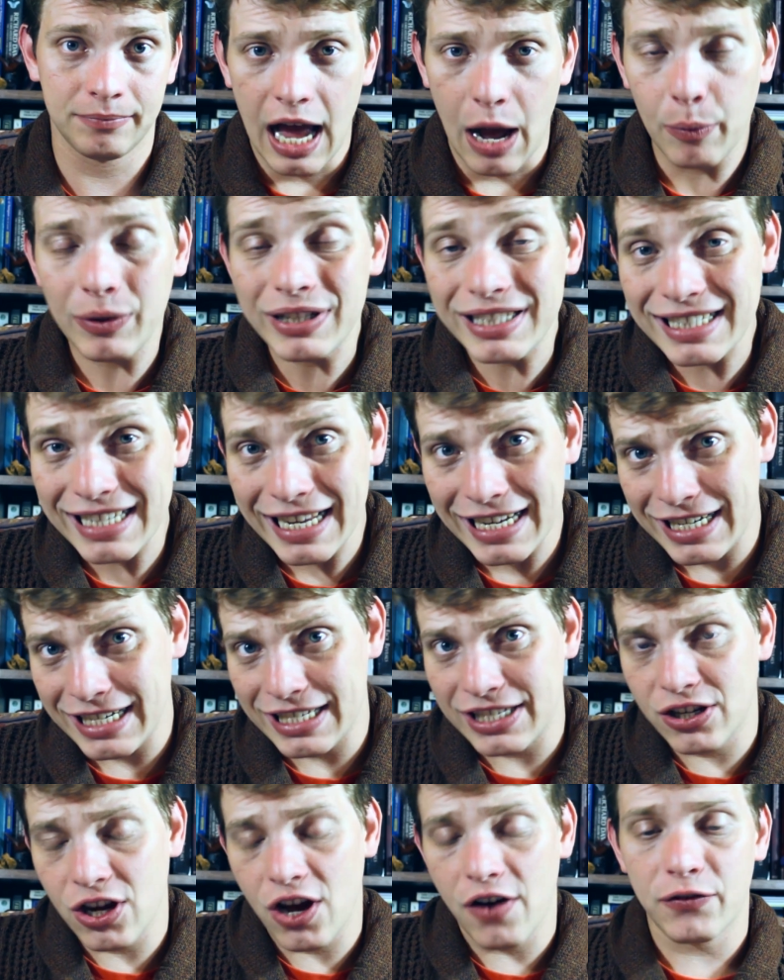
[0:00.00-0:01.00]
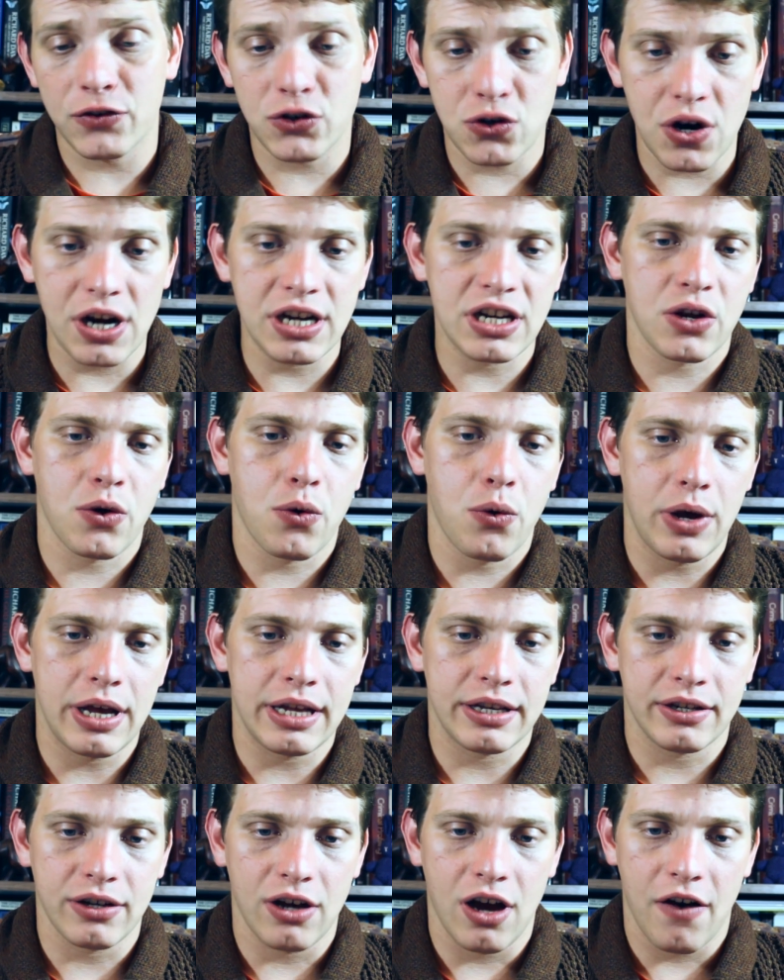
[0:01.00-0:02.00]
At one stage, his staff tried to
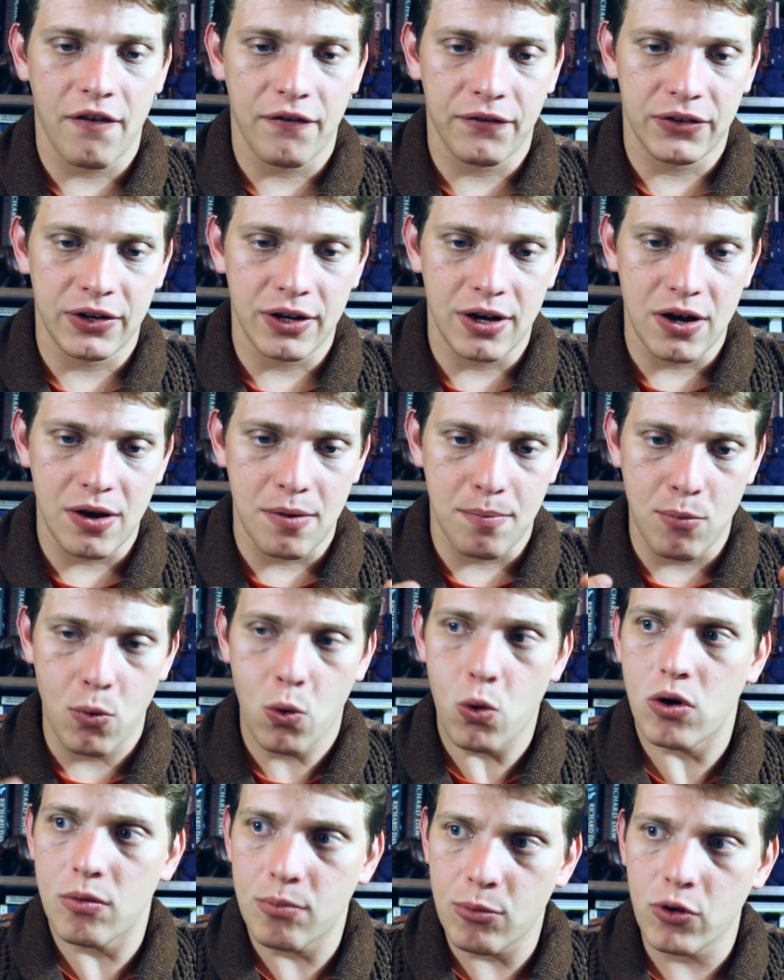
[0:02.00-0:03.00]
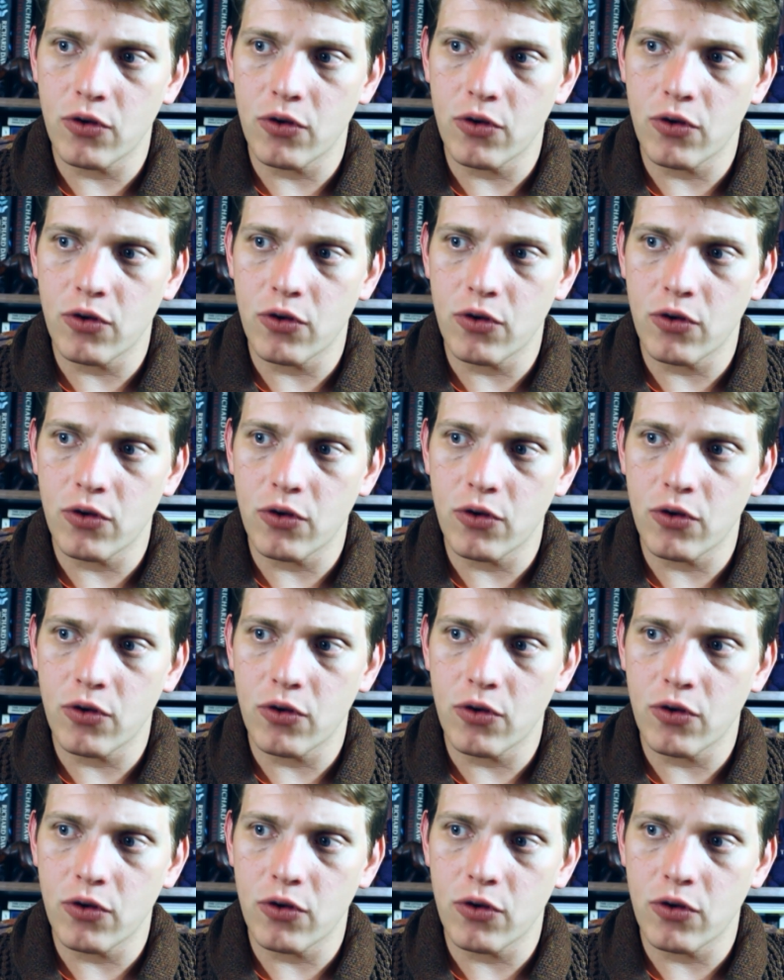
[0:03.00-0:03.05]
quit after more and